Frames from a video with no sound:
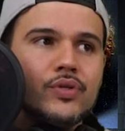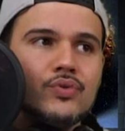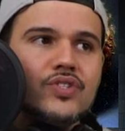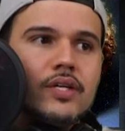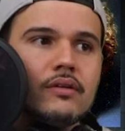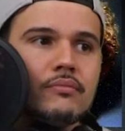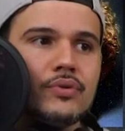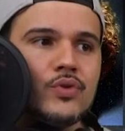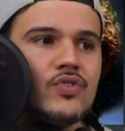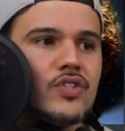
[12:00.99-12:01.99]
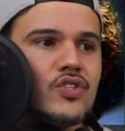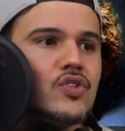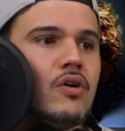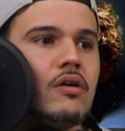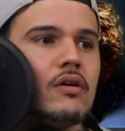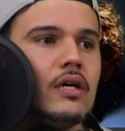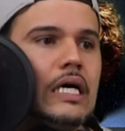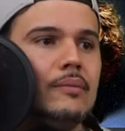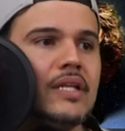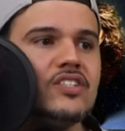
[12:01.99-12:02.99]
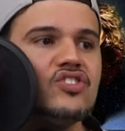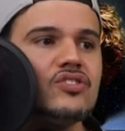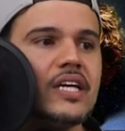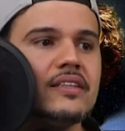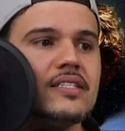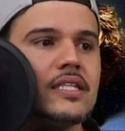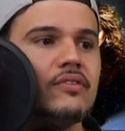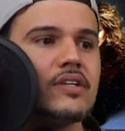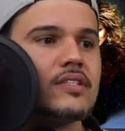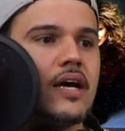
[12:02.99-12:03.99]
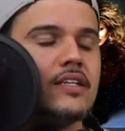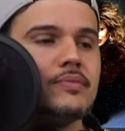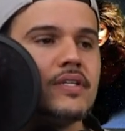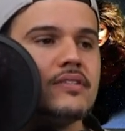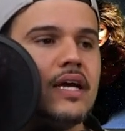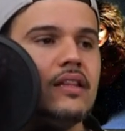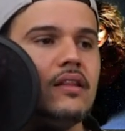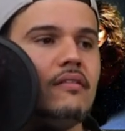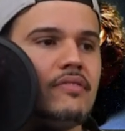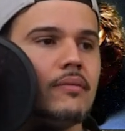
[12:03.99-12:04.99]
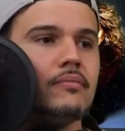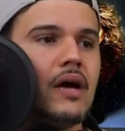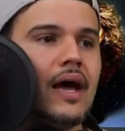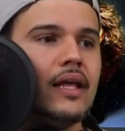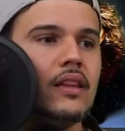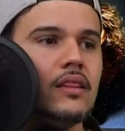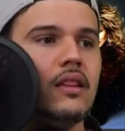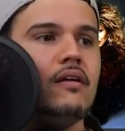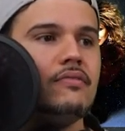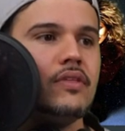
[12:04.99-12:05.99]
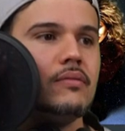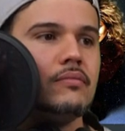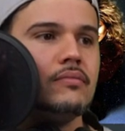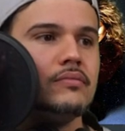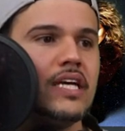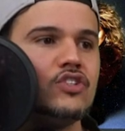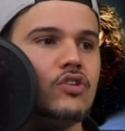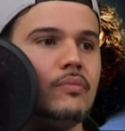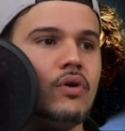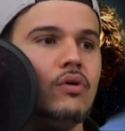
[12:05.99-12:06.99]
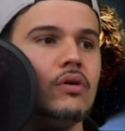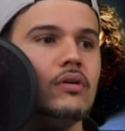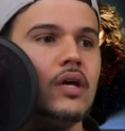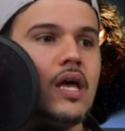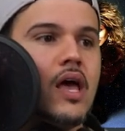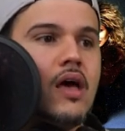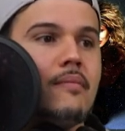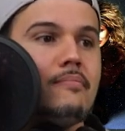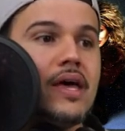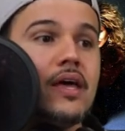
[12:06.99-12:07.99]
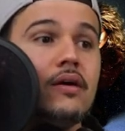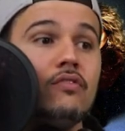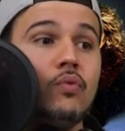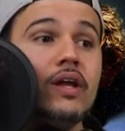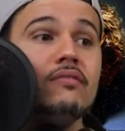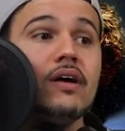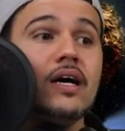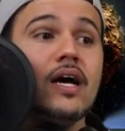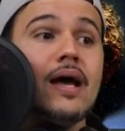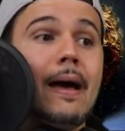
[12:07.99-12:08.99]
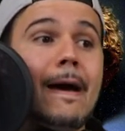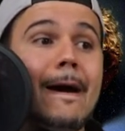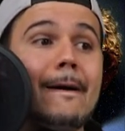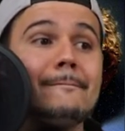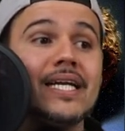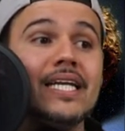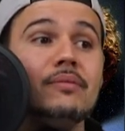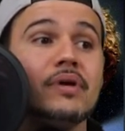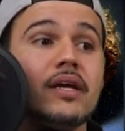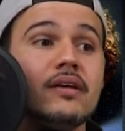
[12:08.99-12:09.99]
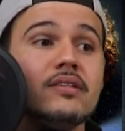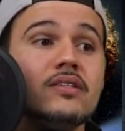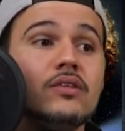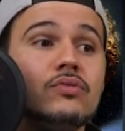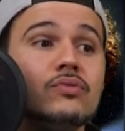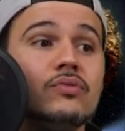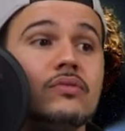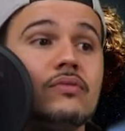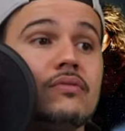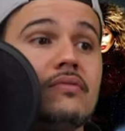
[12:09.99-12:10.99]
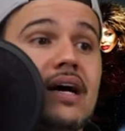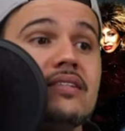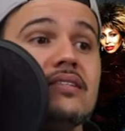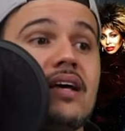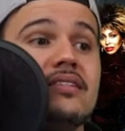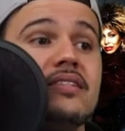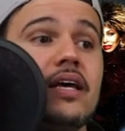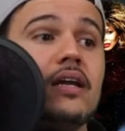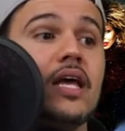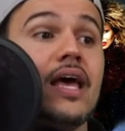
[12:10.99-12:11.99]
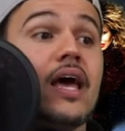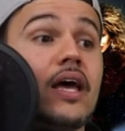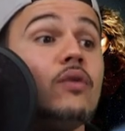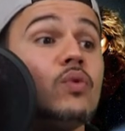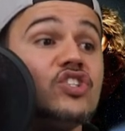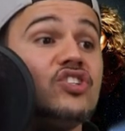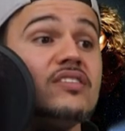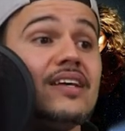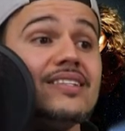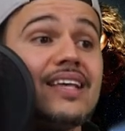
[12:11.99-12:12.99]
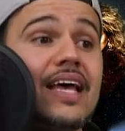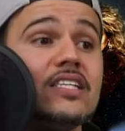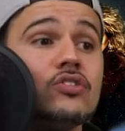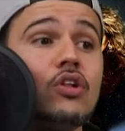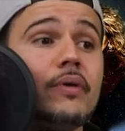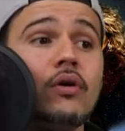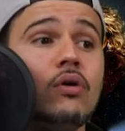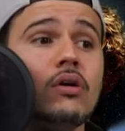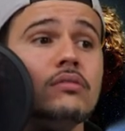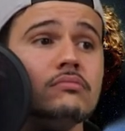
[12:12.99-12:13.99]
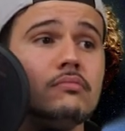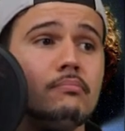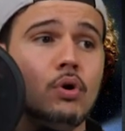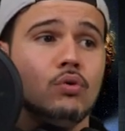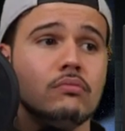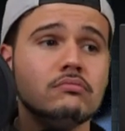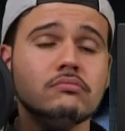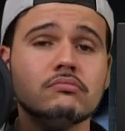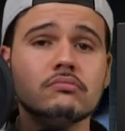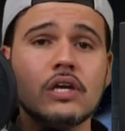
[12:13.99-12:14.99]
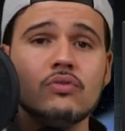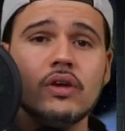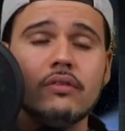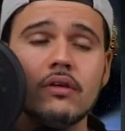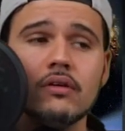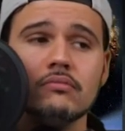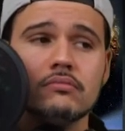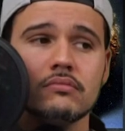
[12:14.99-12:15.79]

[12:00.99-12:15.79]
producing the song. Let's just look at these lyrics, guys, because I love them. Es lo mejor. Me vuelva libre si tú vas a ser. And when she says es lo mejor, boom, then you hear the